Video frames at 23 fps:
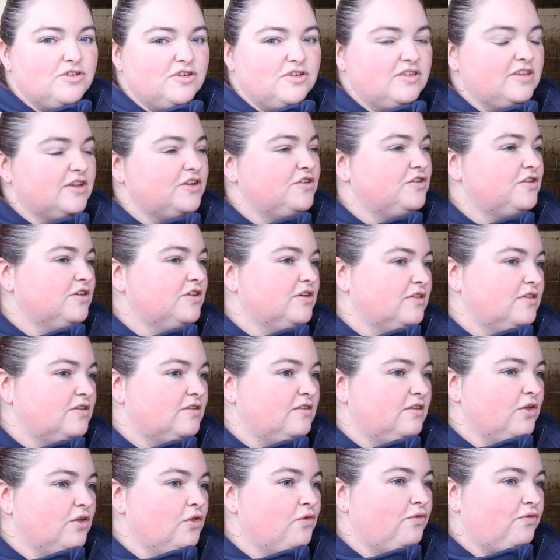She said she could
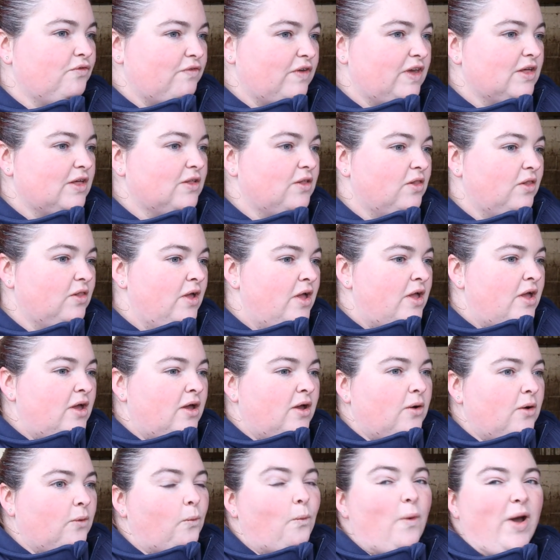still feel
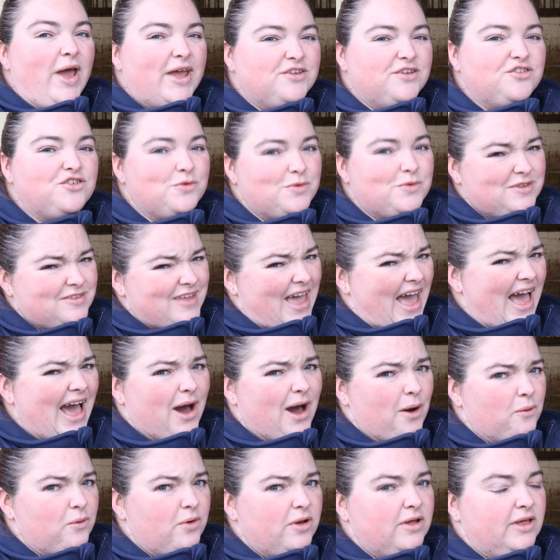where she was
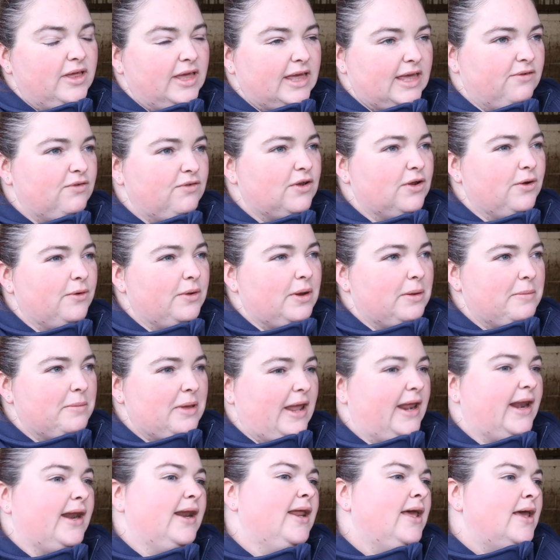out, if you know what I
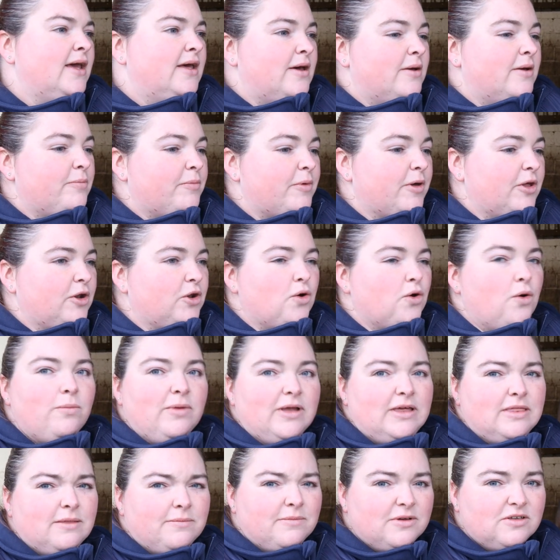mean, but
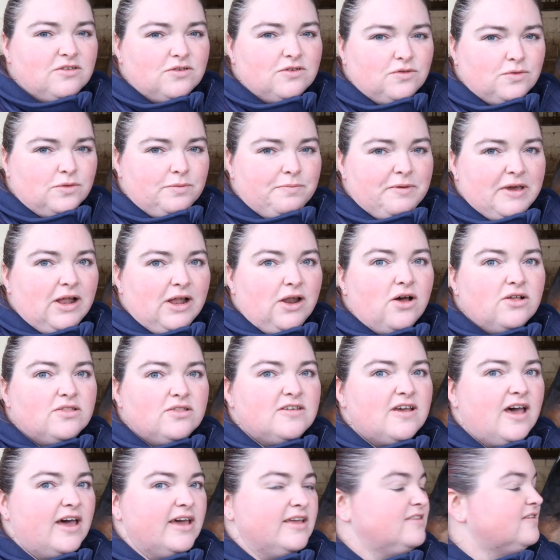normally the muscles would be a
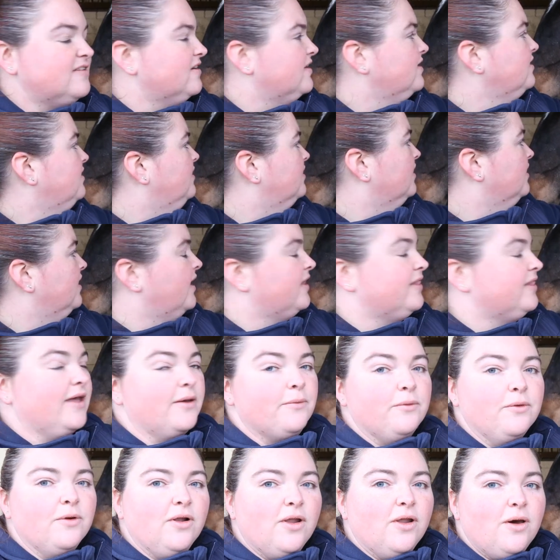lot tighter and
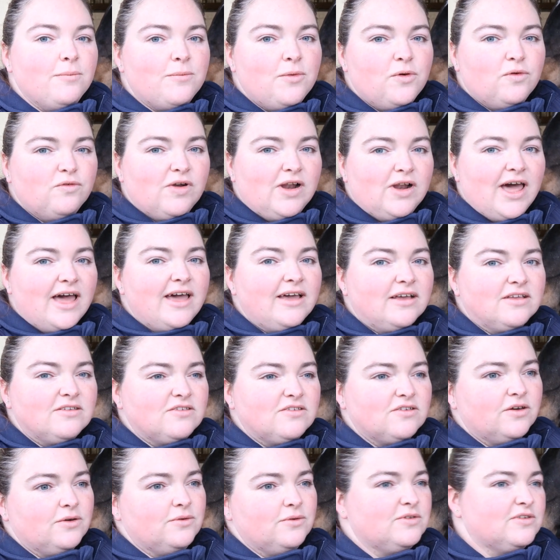they were a lot more
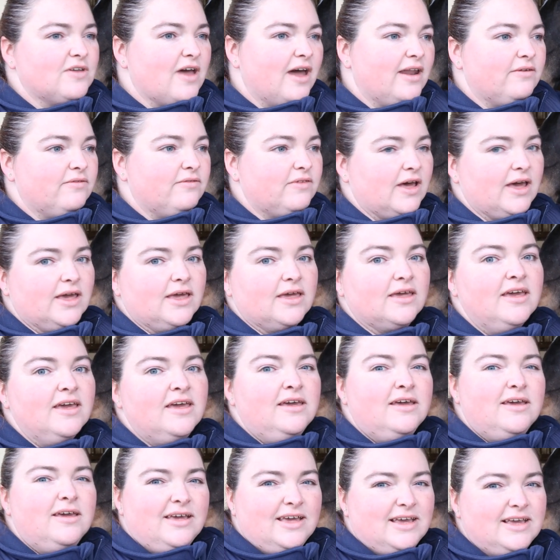relaxed, so it was kind of like
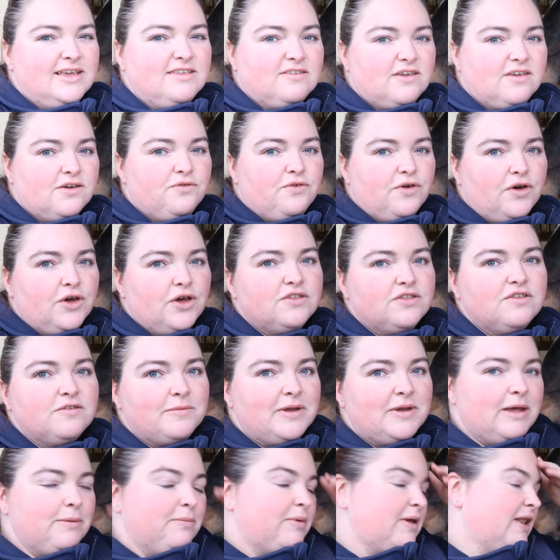easier for her to
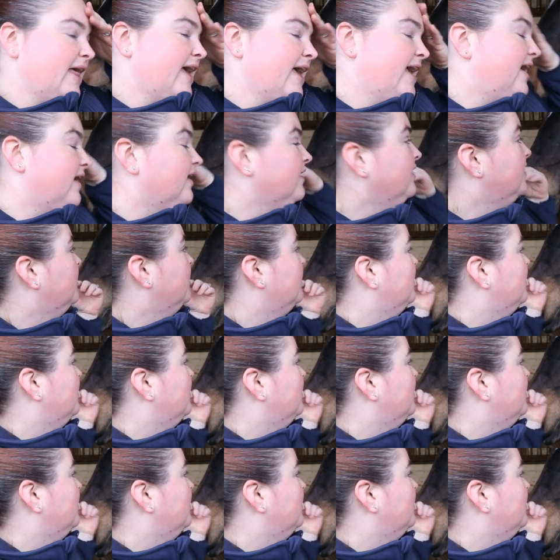manipulate.